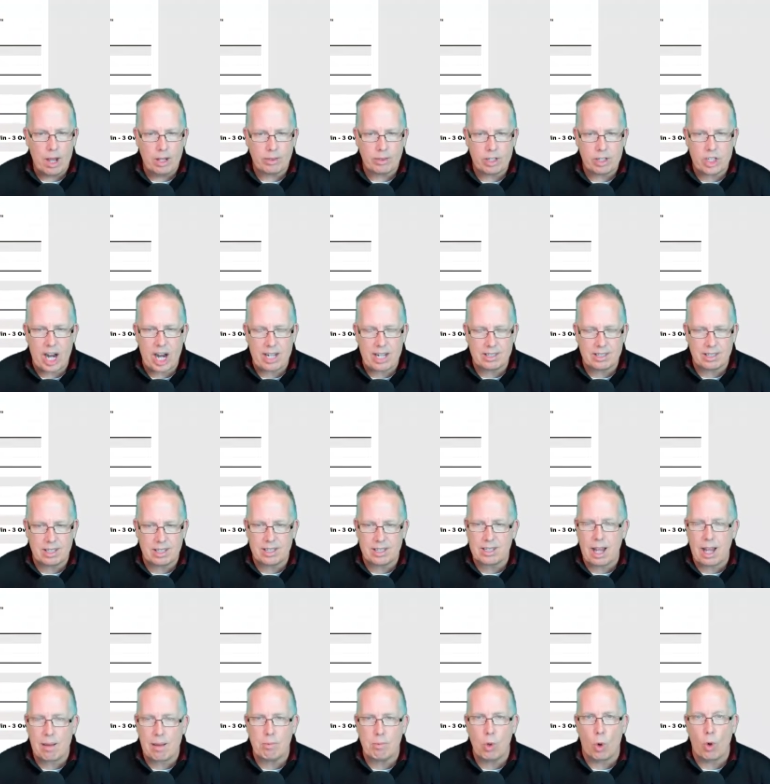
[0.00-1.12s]
the chance of this
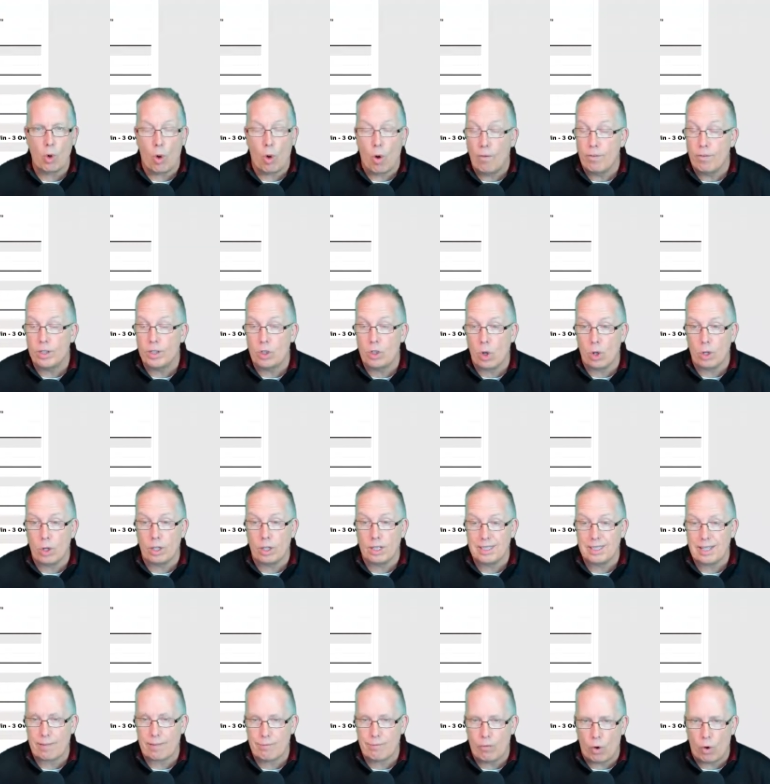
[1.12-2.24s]
game going over the total is
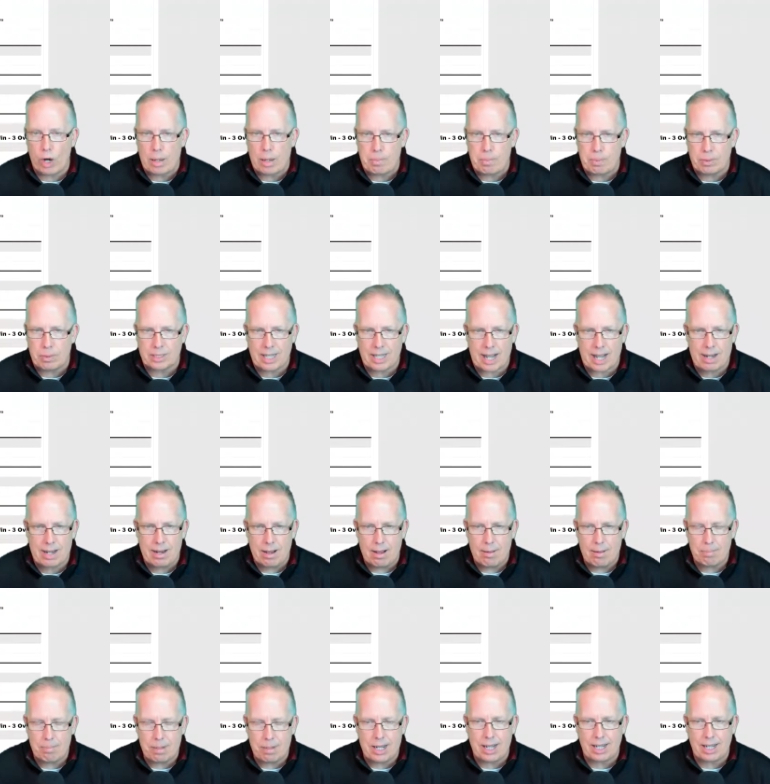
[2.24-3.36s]
at 40%,
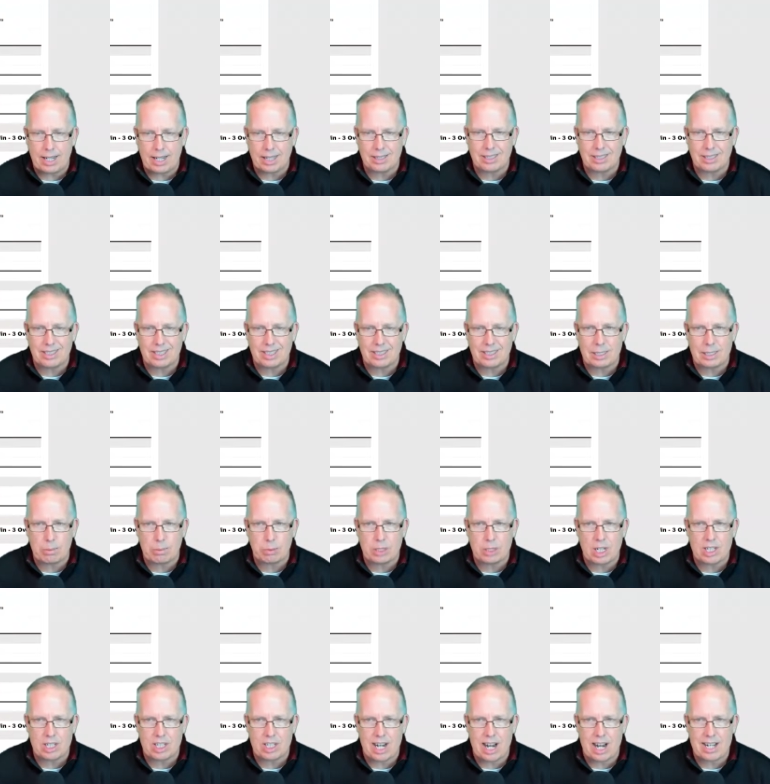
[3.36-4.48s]
meaning a
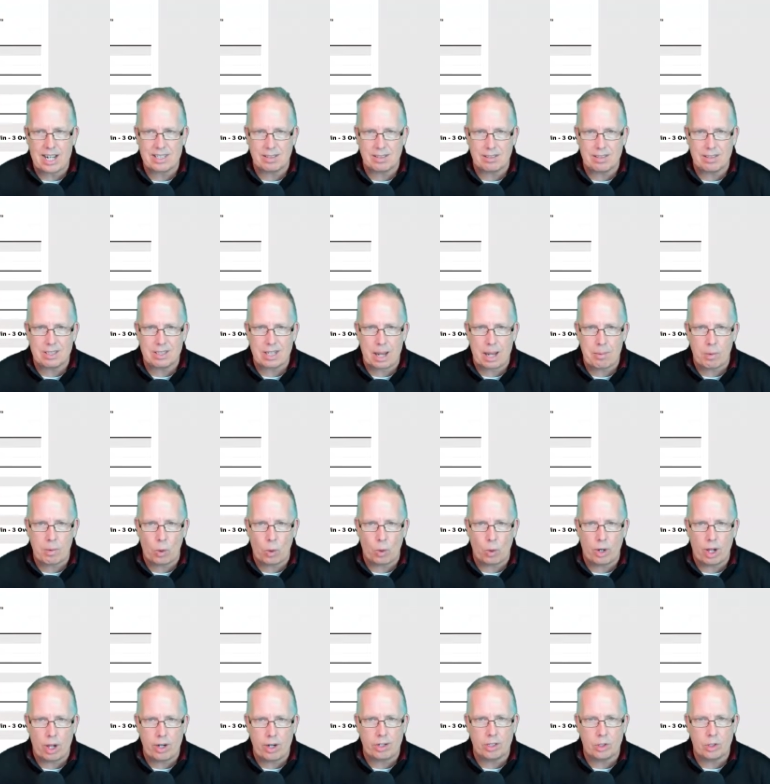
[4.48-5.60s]
60% chance of this game going
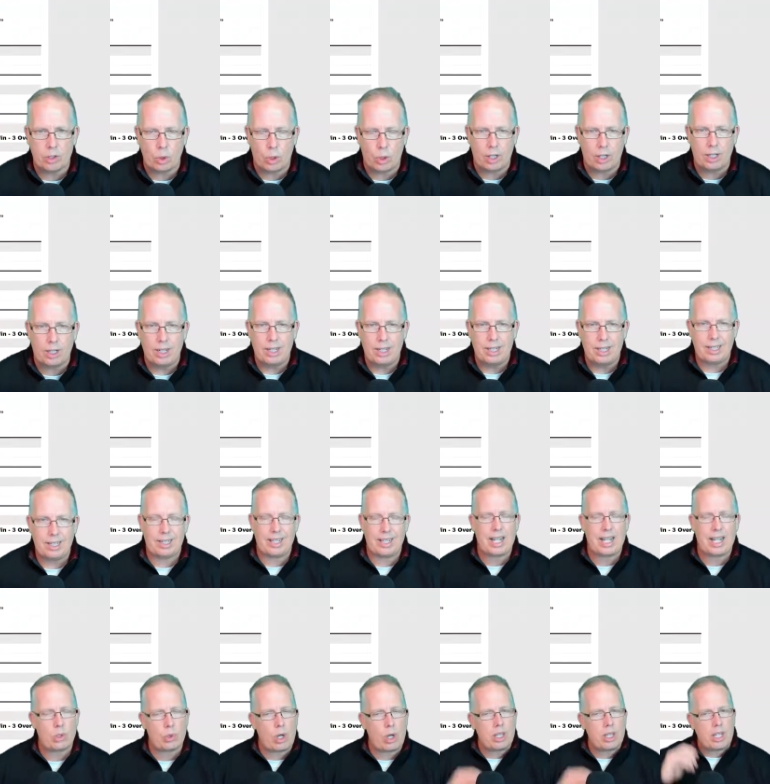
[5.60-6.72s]
under the total, and
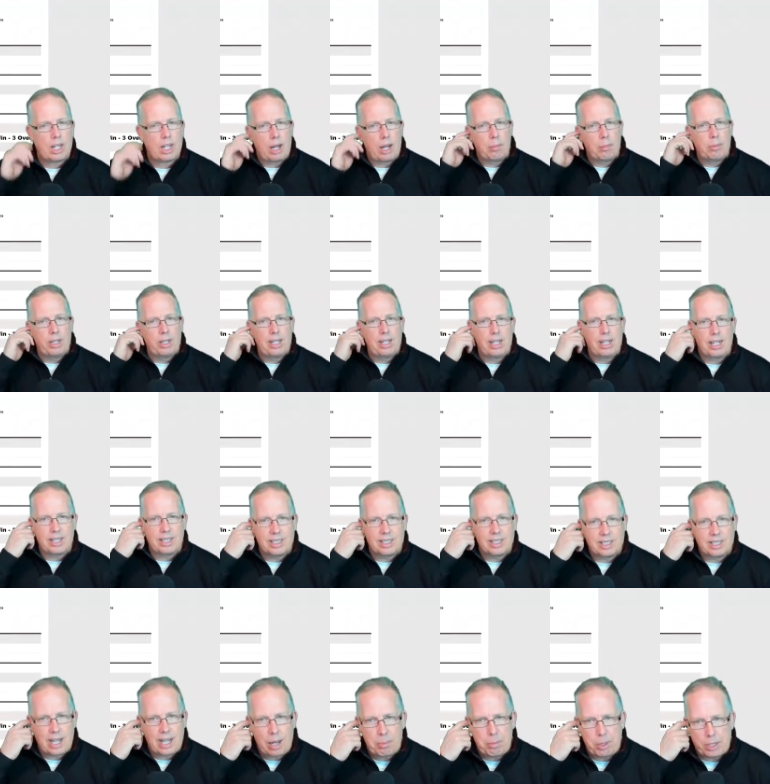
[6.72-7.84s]
that's where I think I'm leaning this
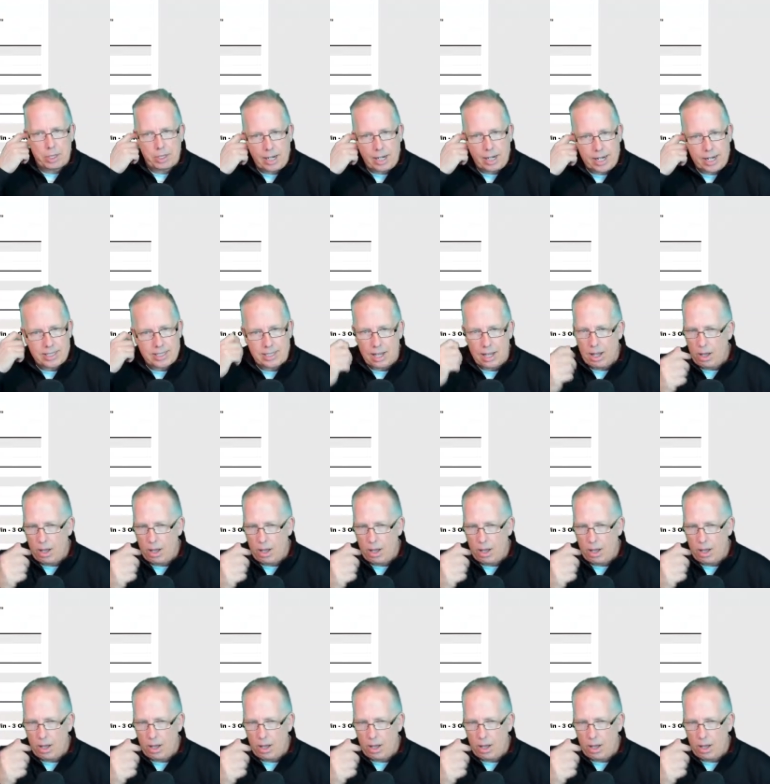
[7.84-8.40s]
game here, guys.